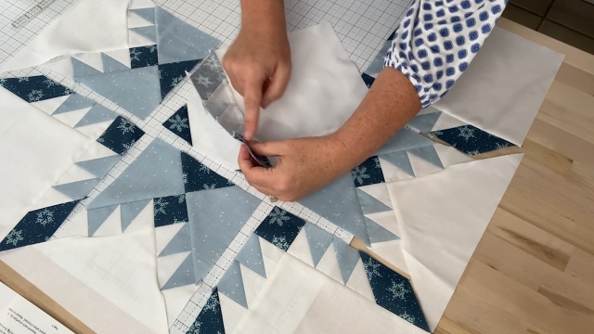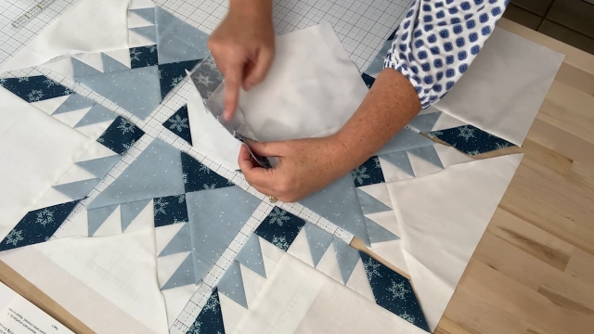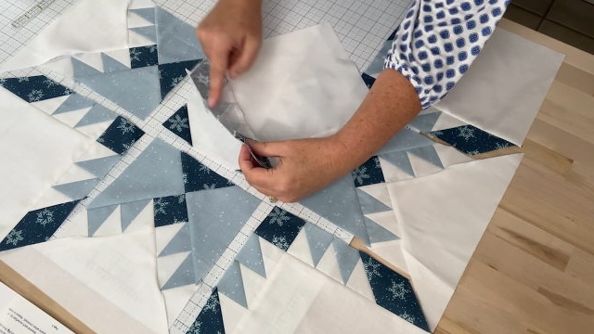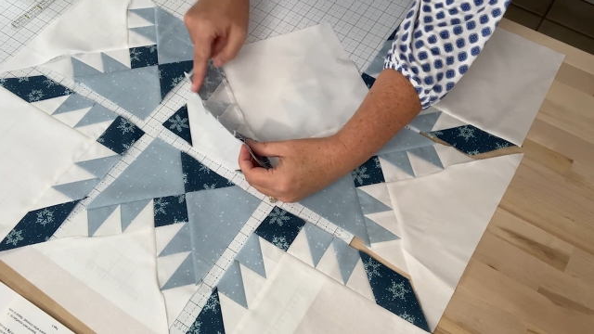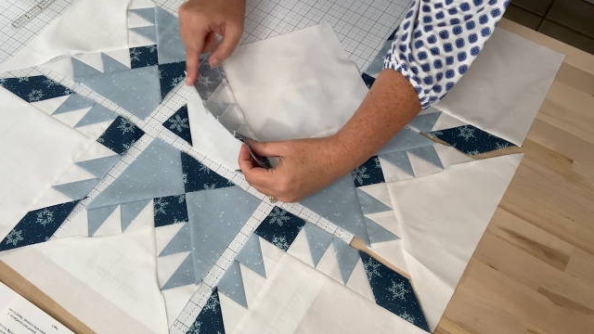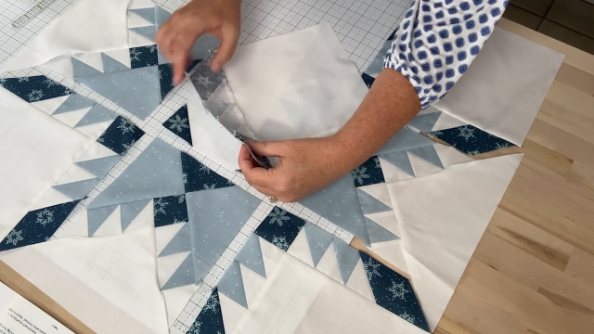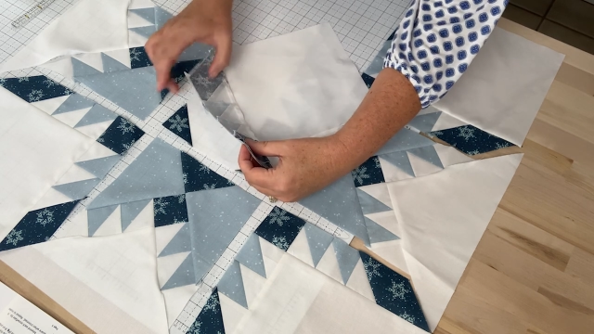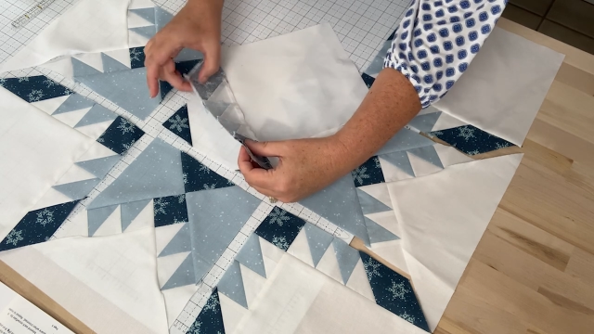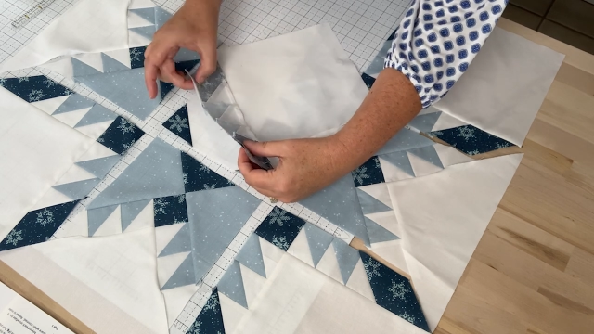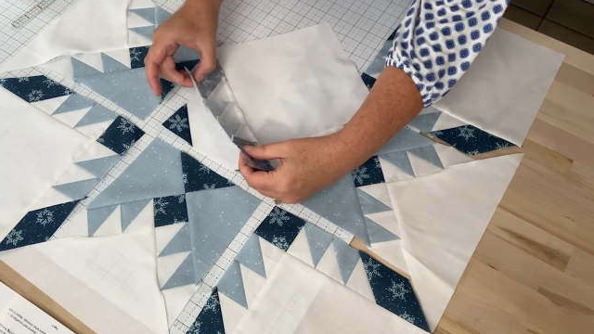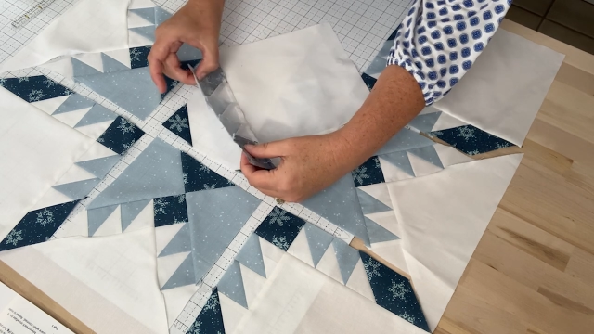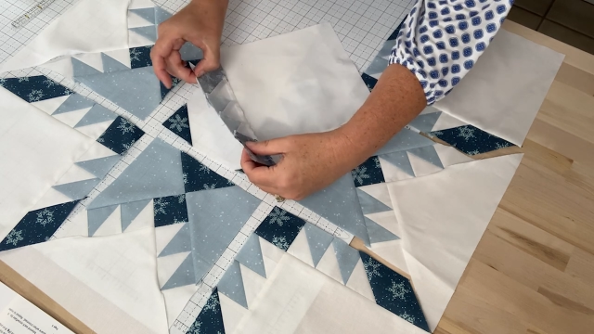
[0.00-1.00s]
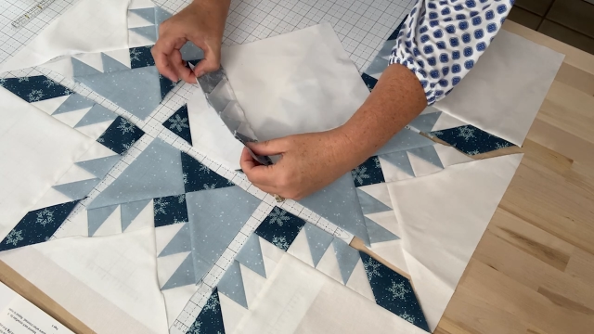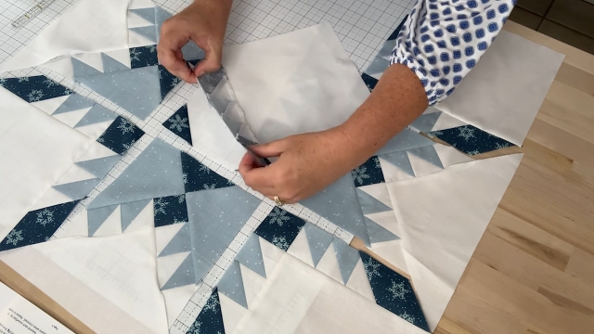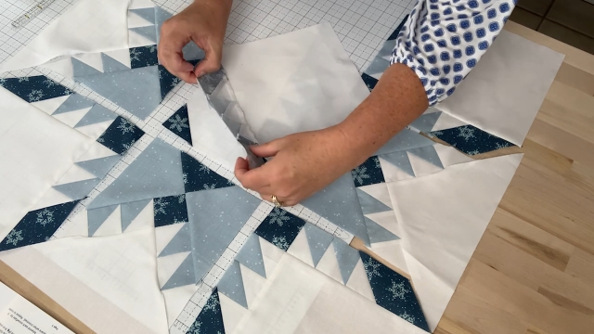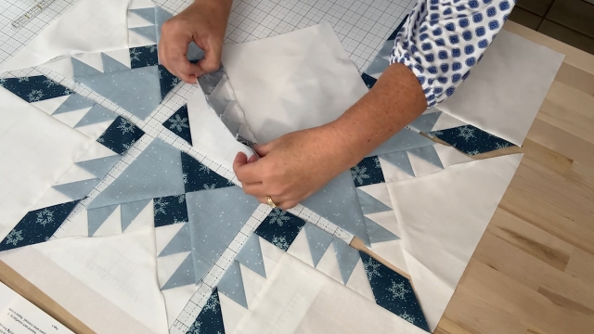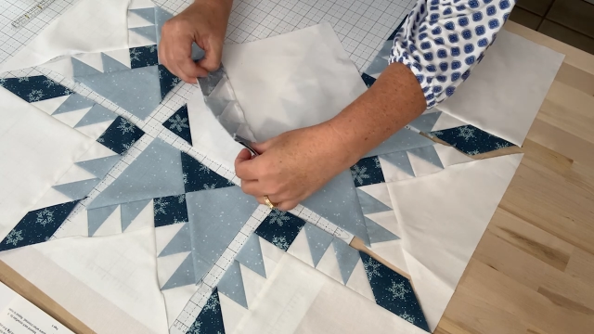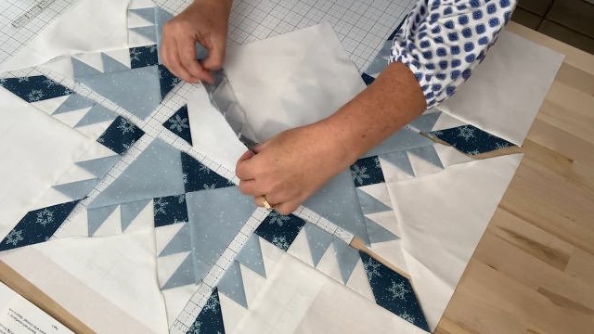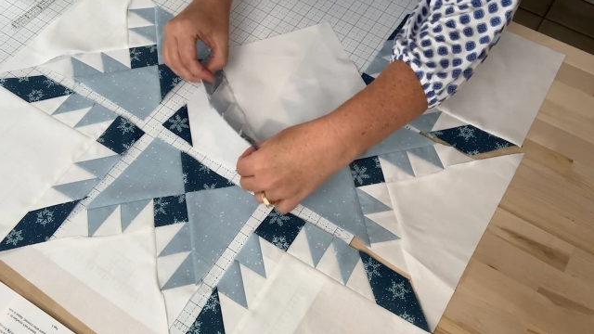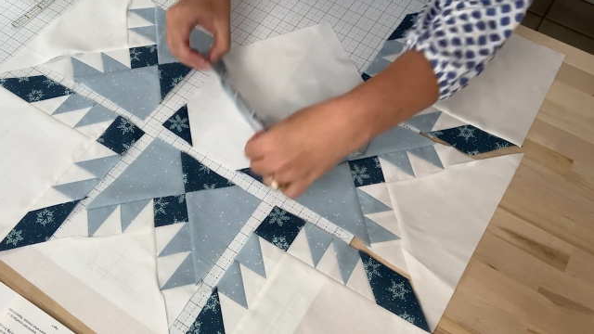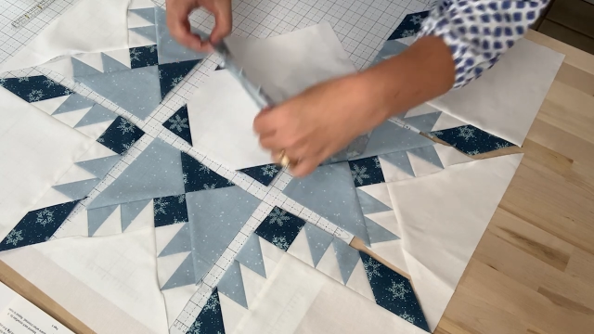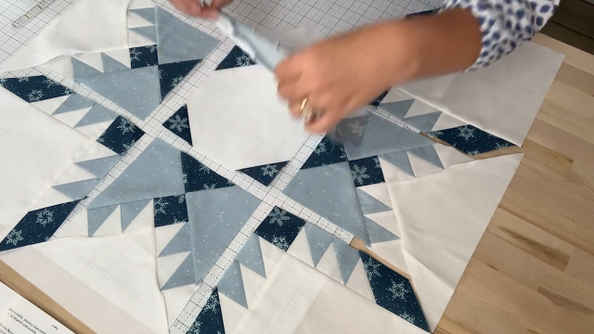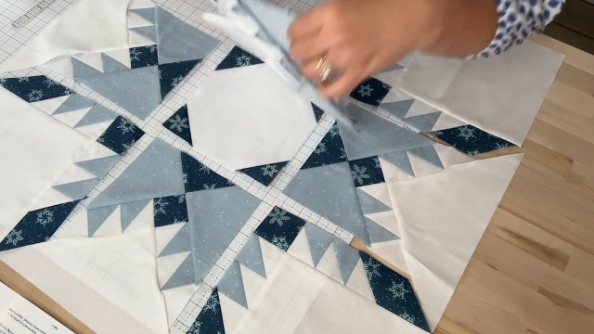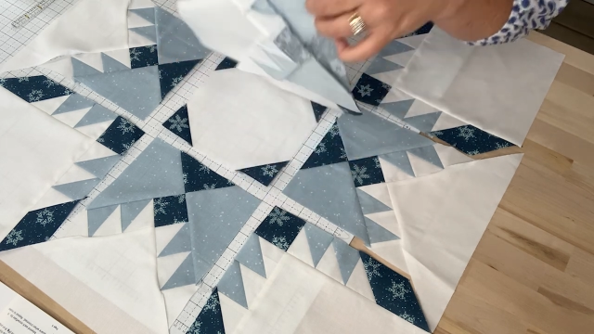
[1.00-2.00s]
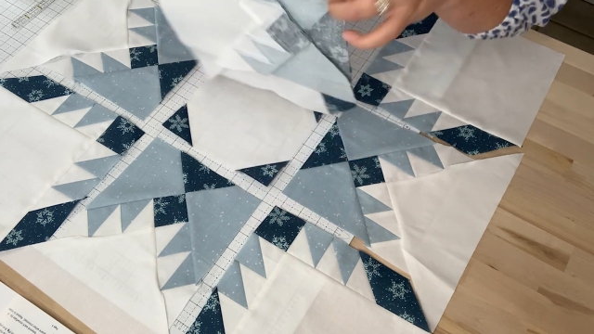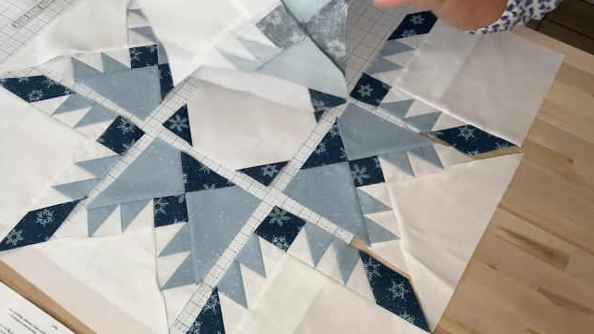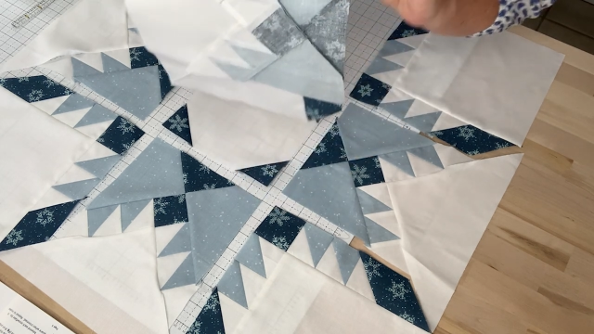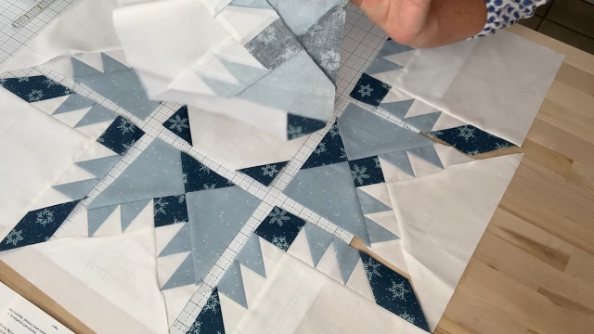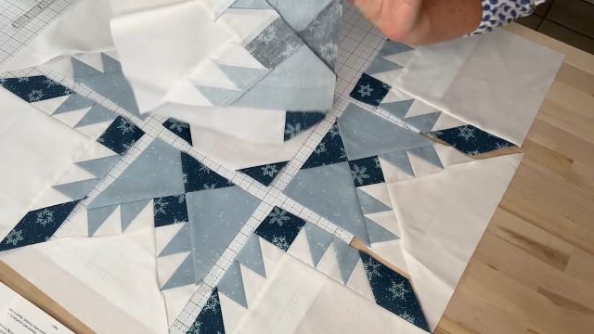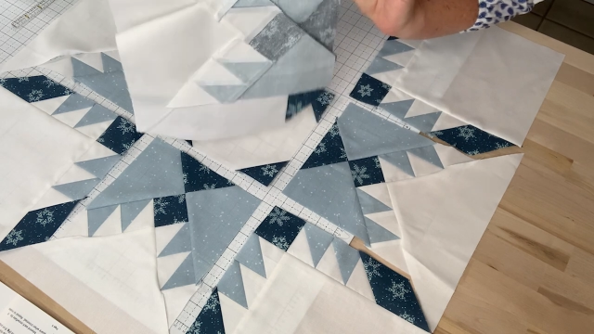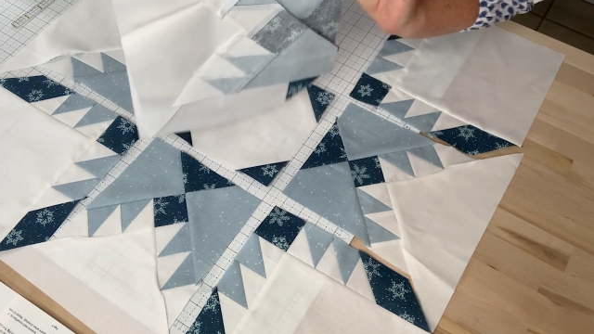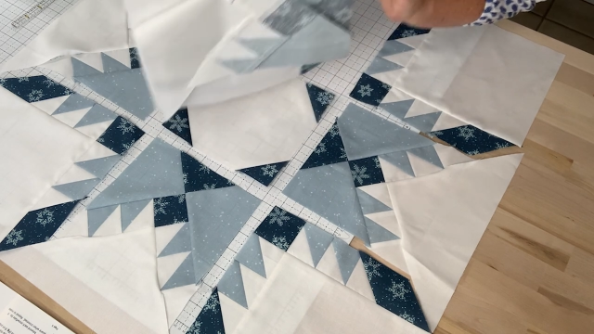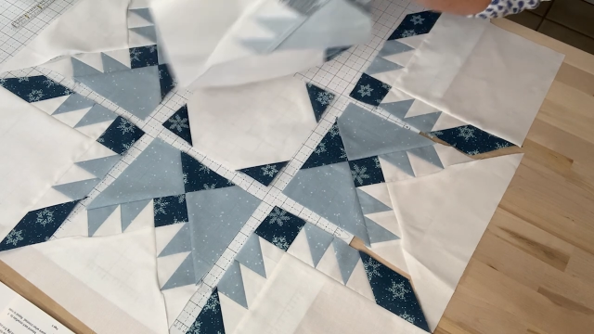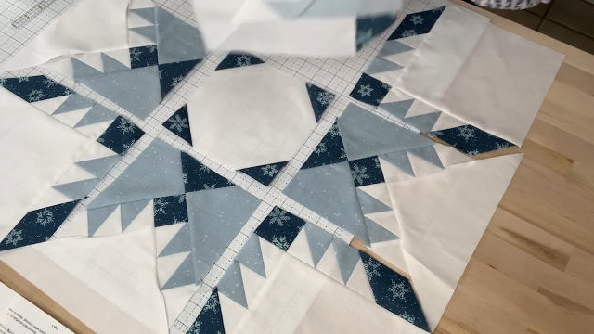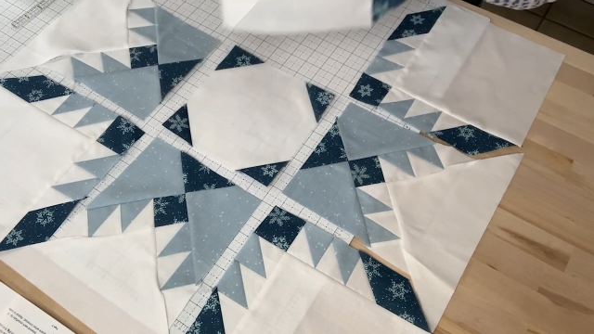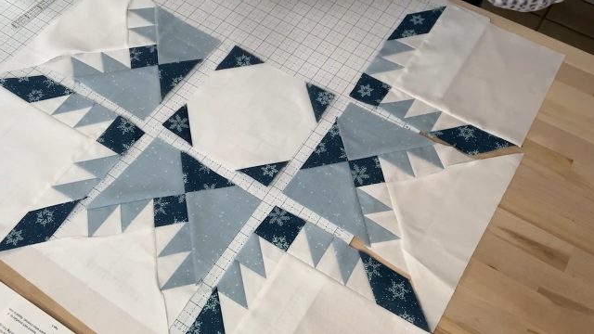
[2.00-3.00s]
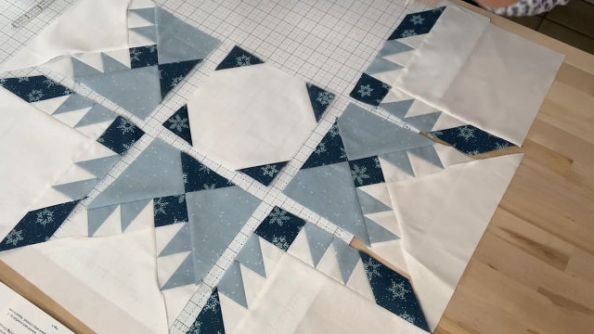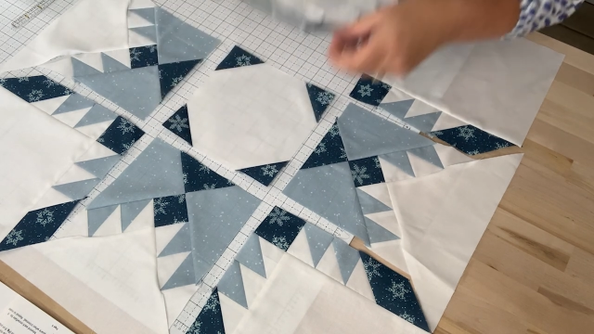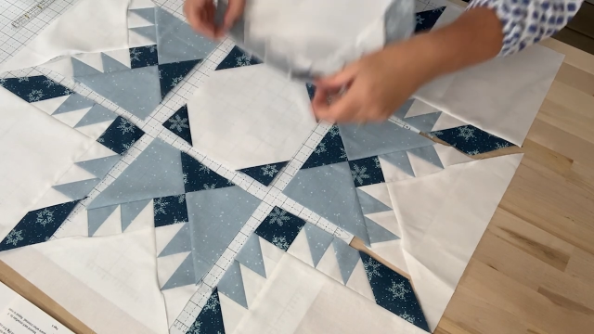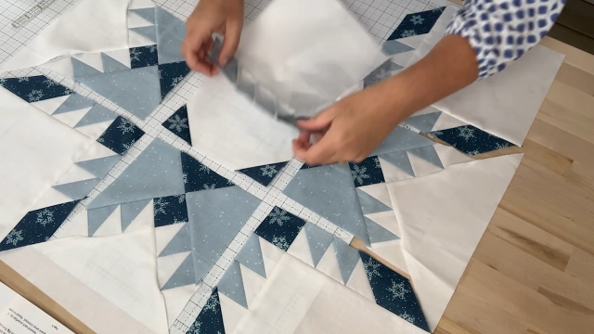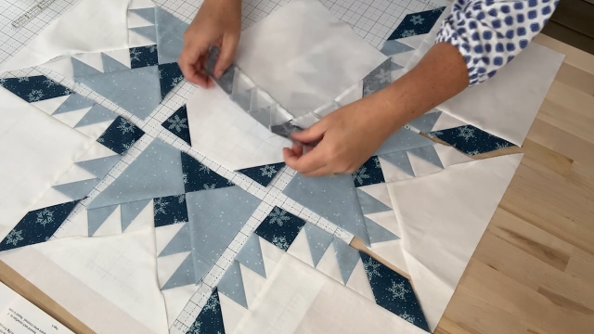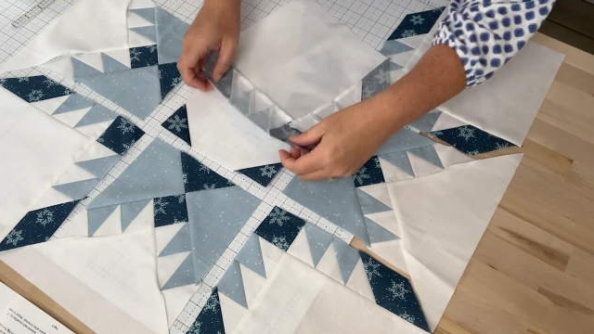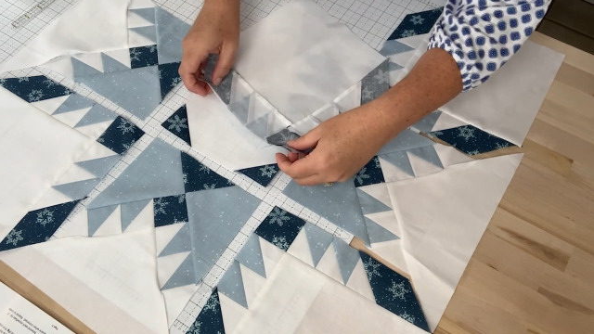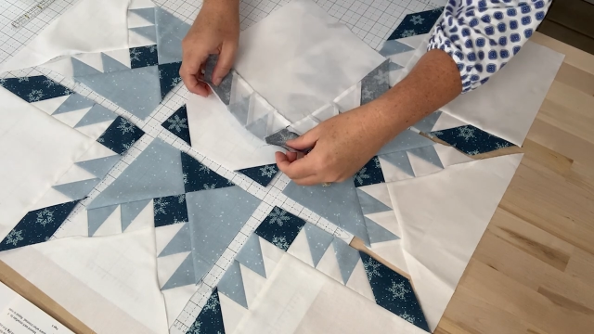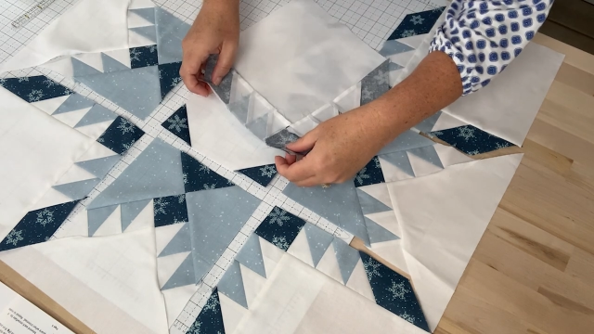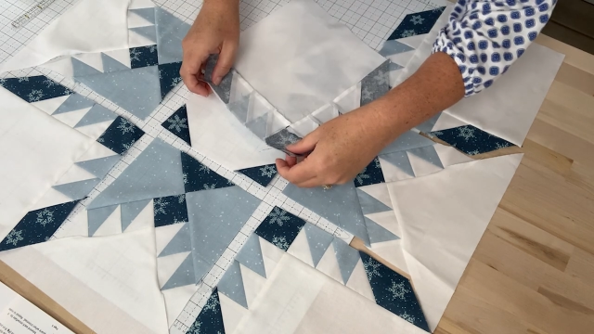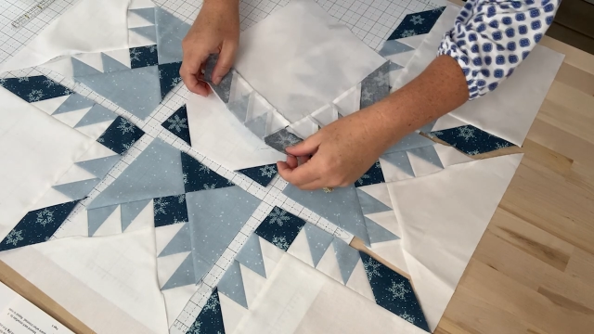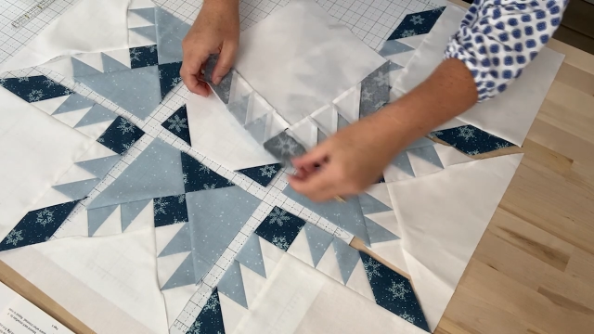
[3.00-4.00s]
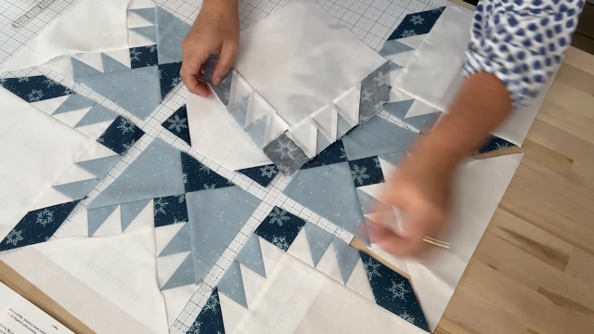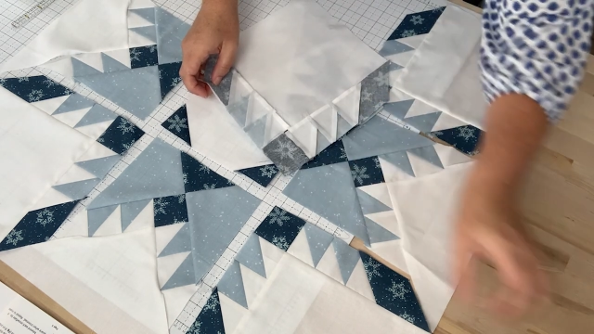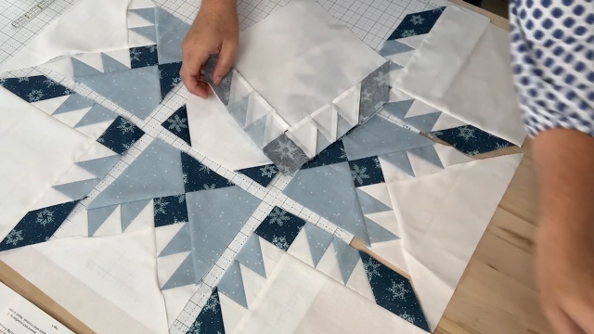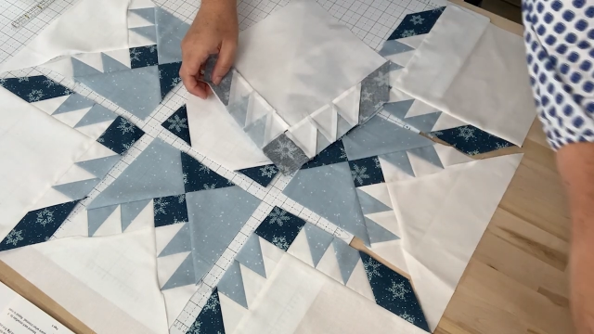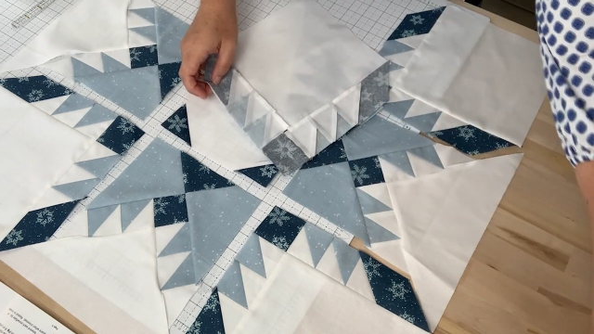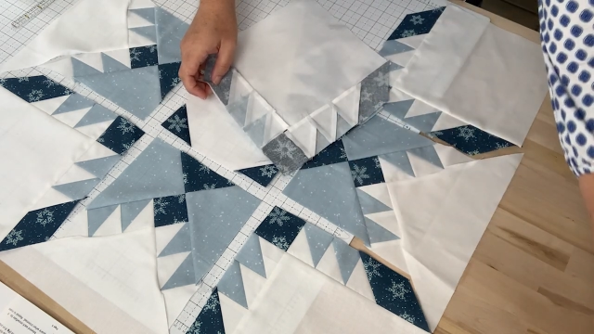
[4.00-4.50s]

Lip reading: No face is visible, so there are no lips to read.